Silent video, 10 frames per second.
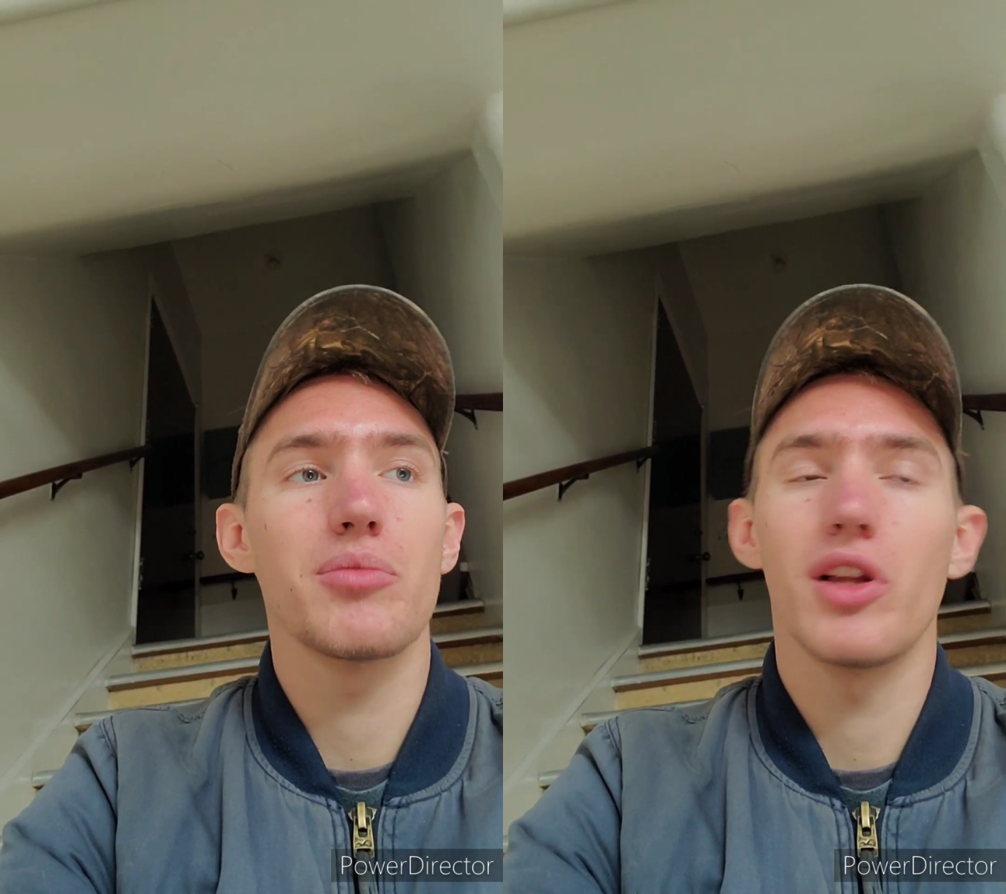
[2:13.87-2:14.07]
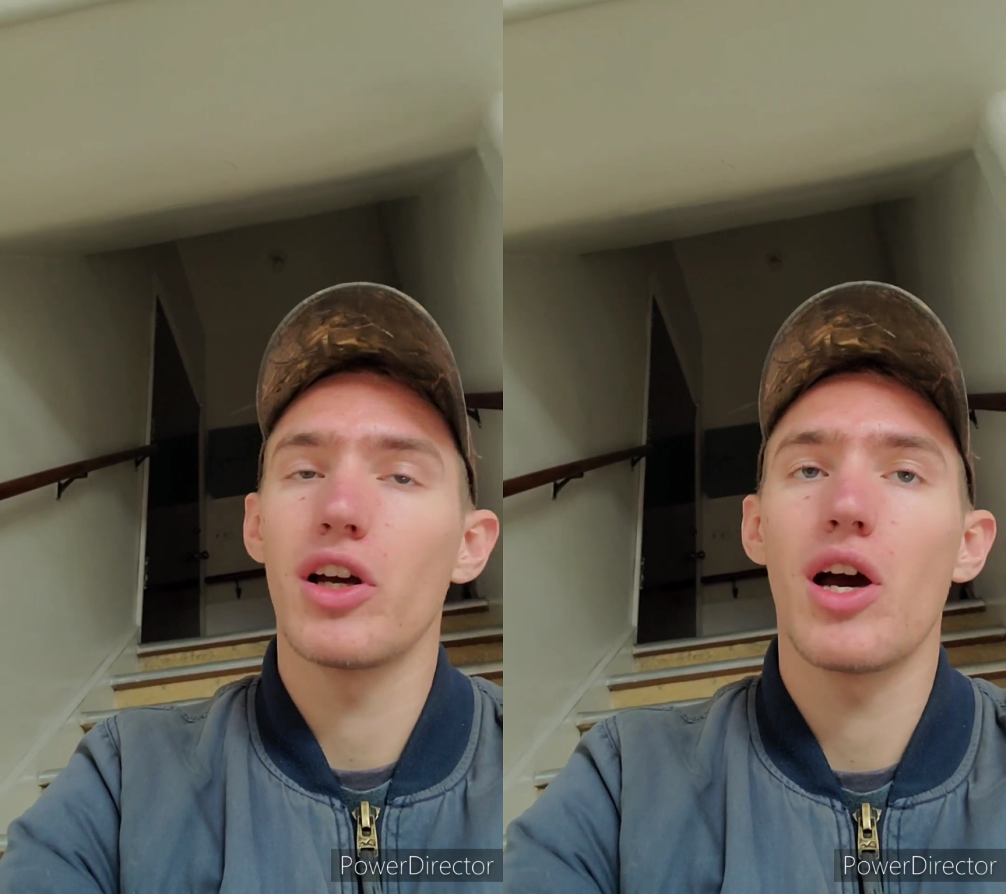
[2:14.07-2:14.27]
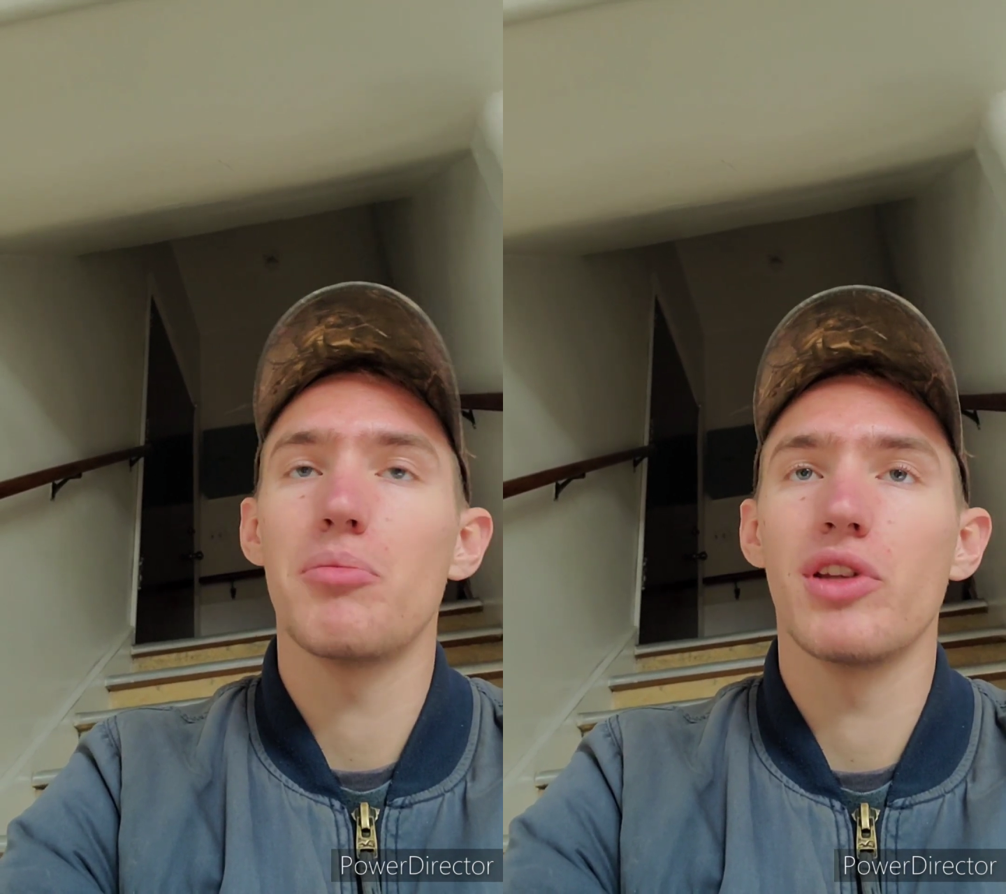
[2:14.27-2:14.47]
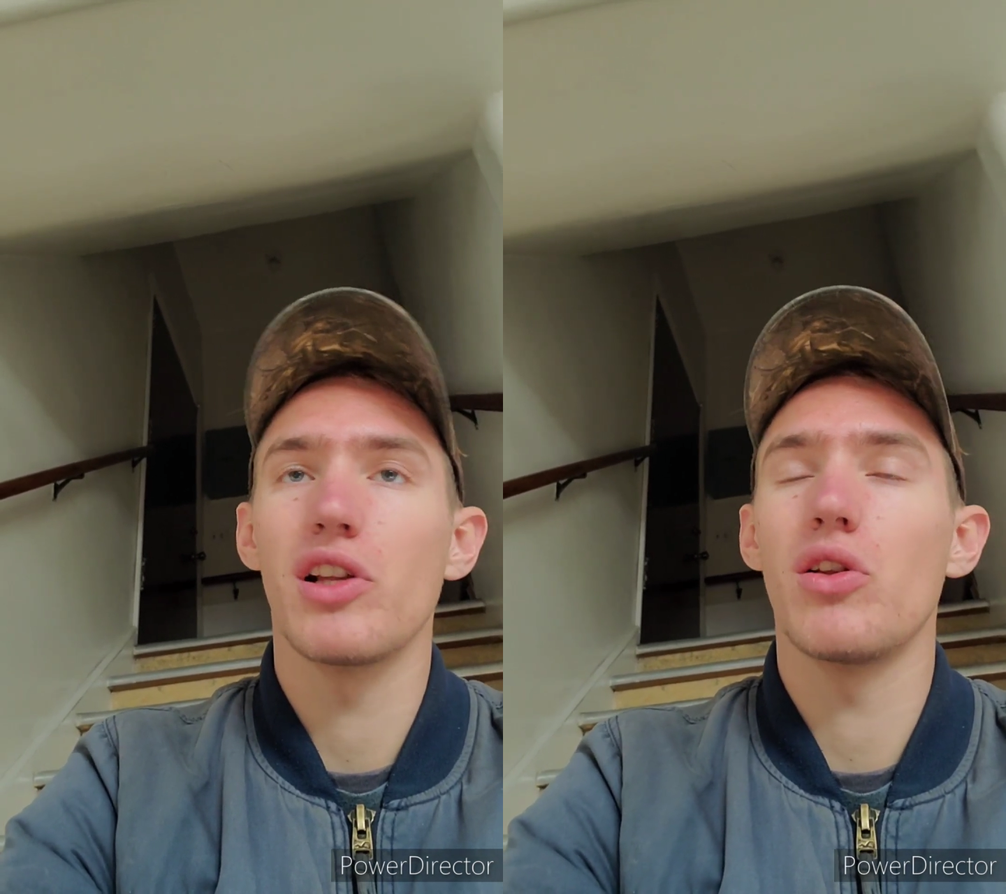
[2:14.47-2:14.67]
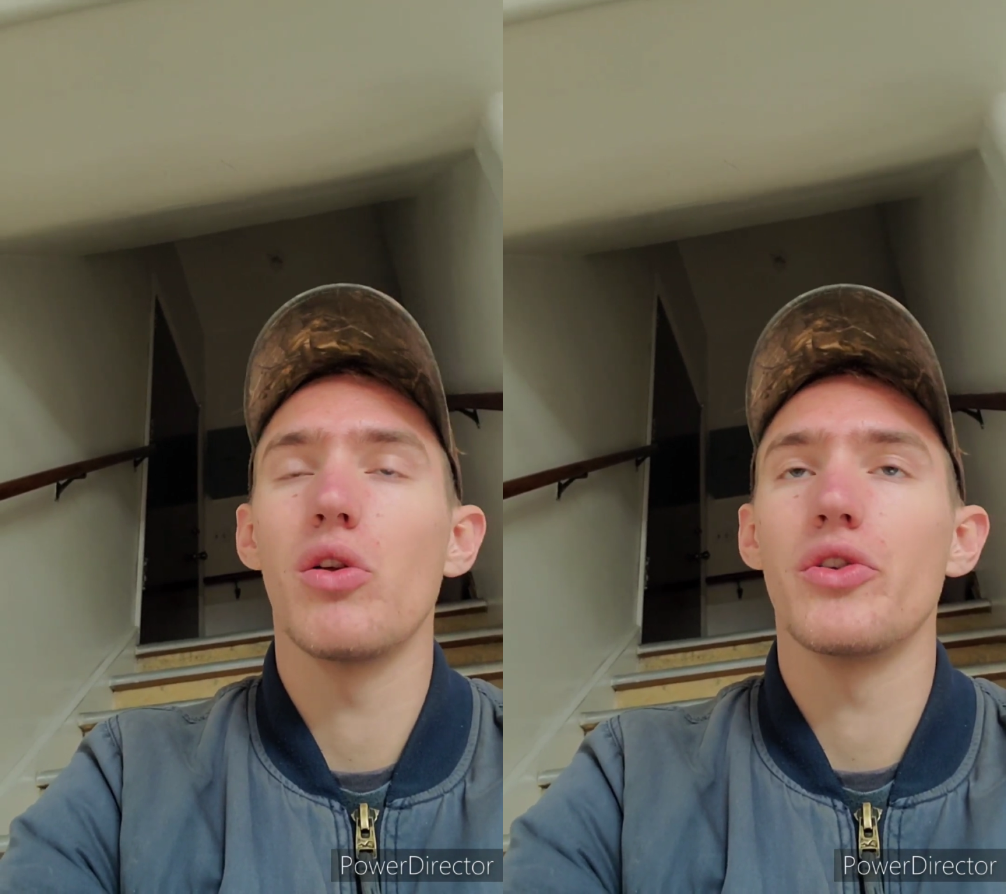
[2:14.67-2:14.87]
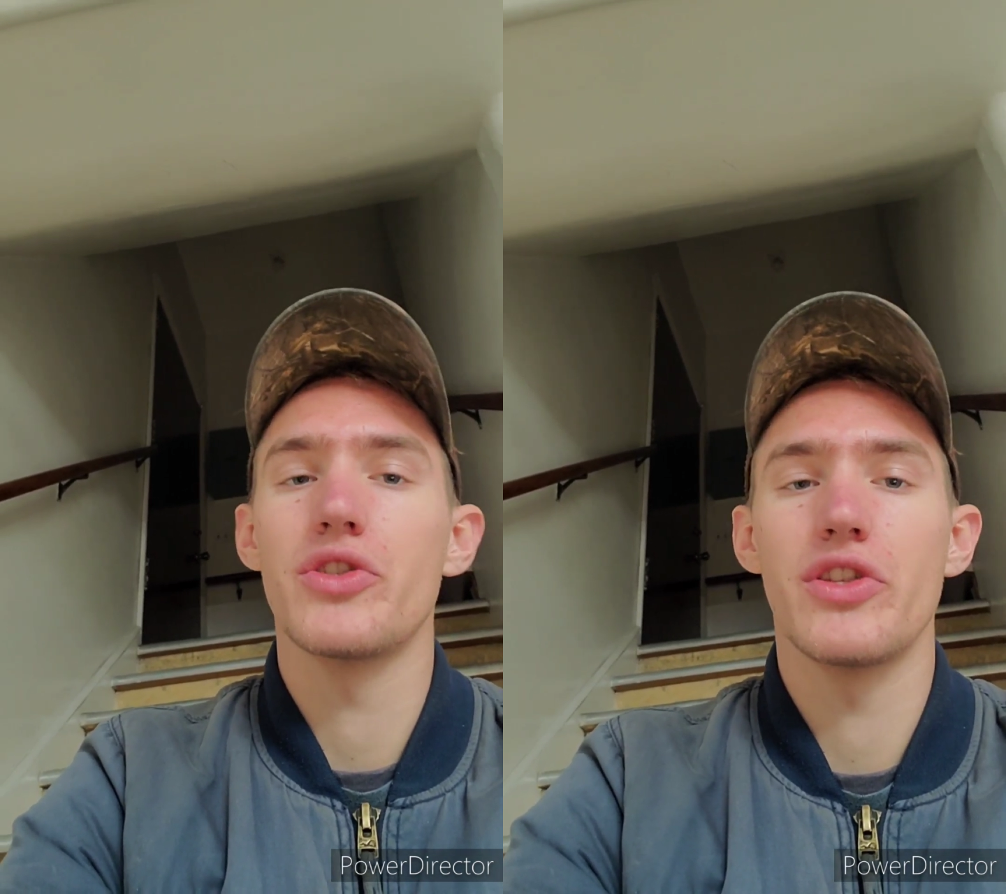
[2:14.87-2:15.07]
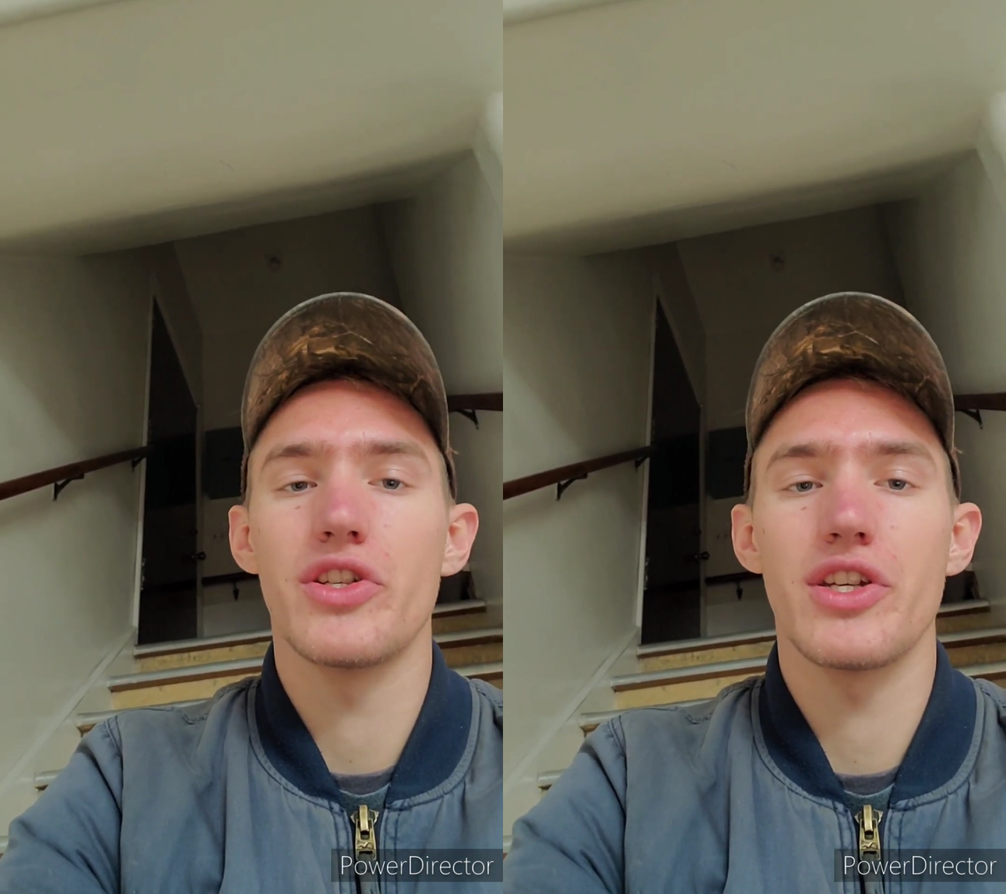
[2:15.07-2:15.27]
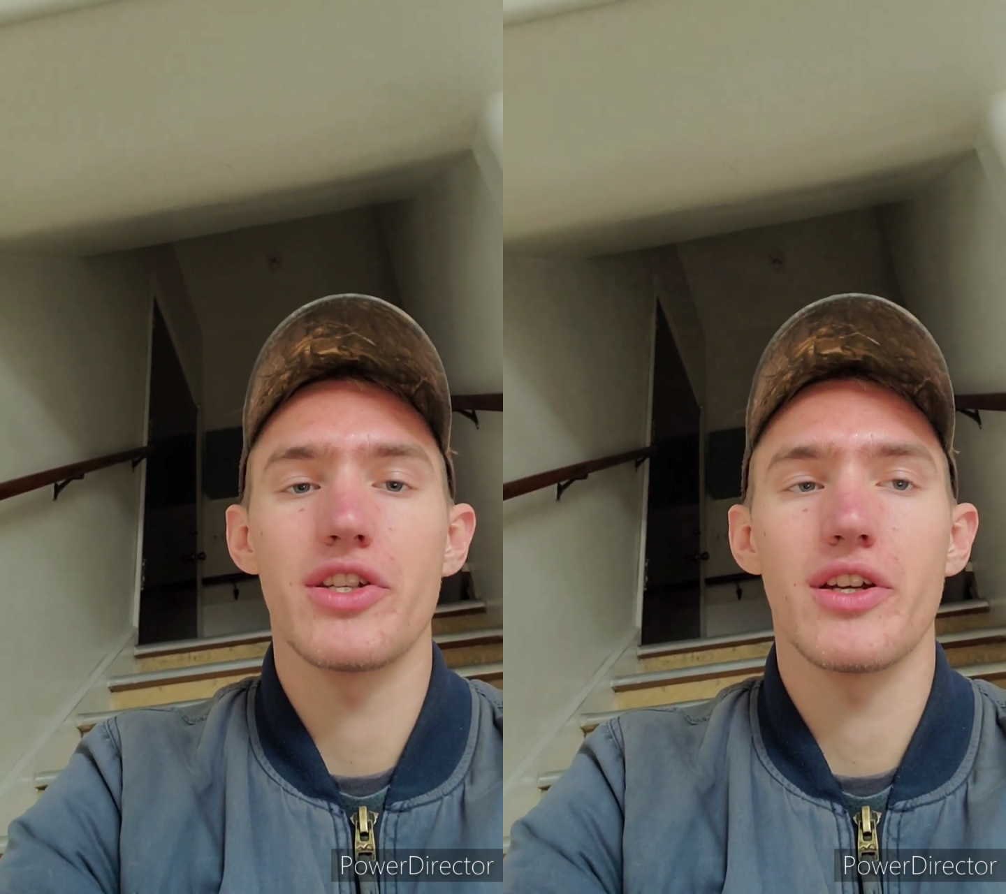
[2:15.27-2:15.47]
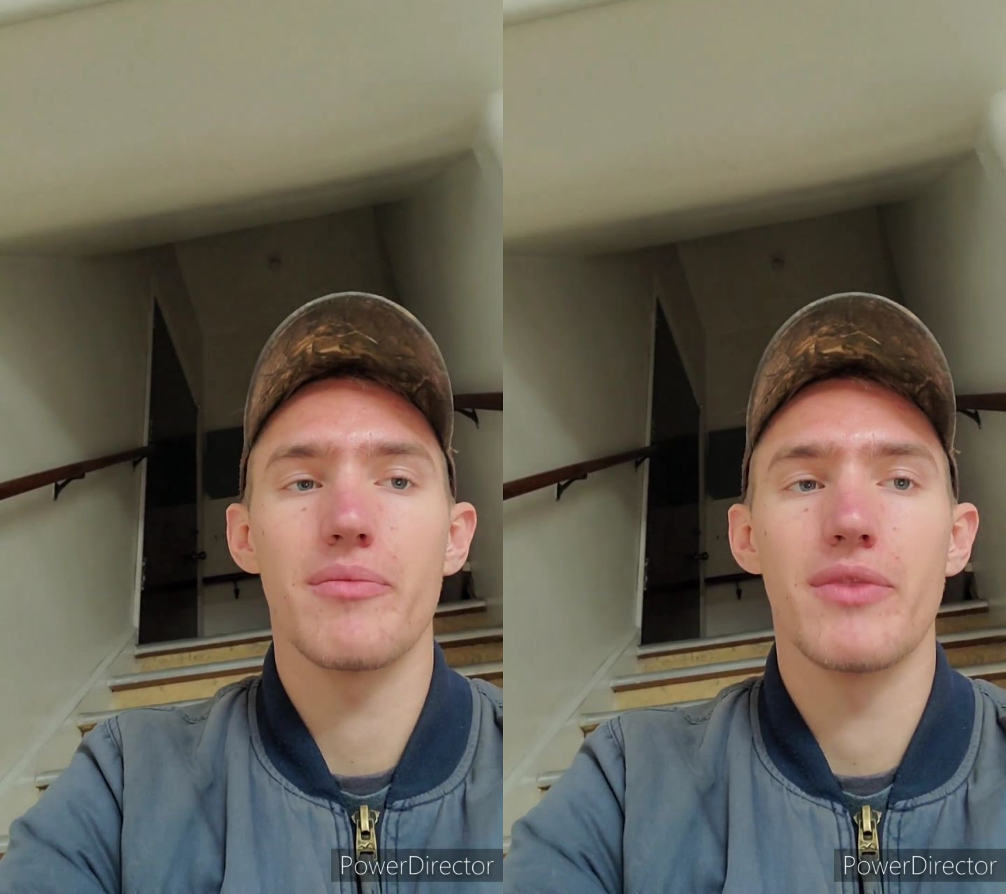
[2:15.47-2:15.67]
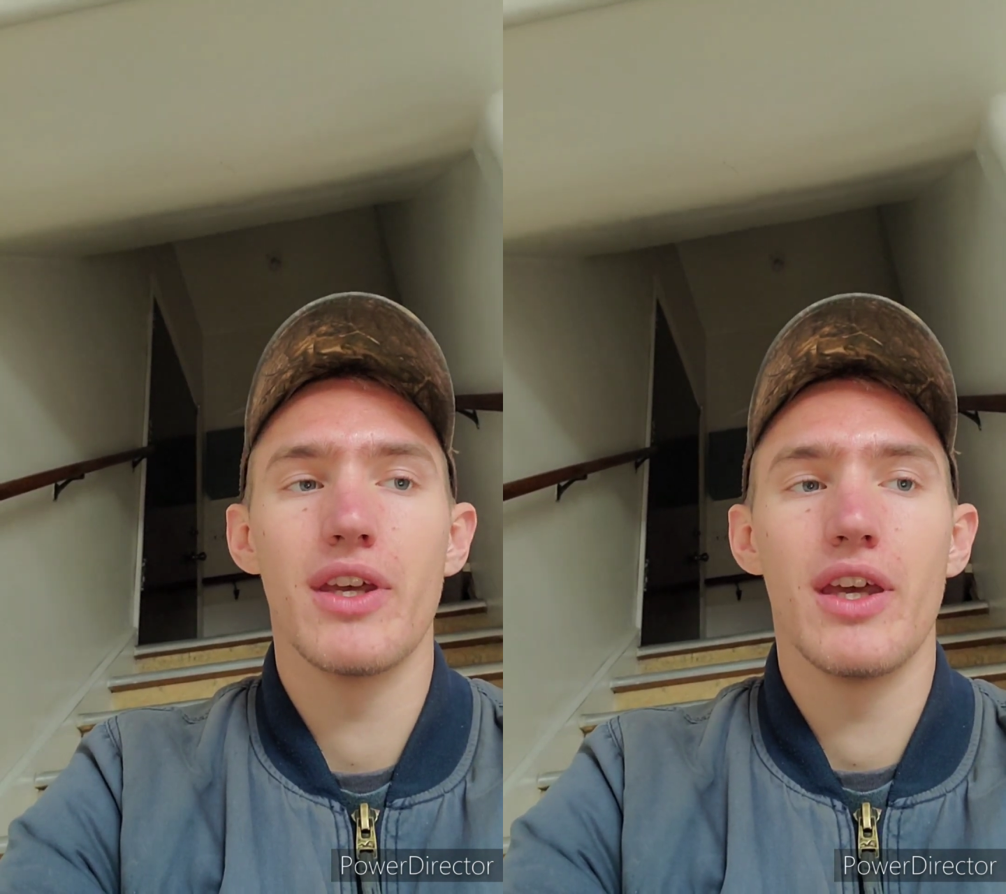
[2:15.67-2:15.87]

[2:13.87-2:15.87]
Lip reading: plug up little holes in the system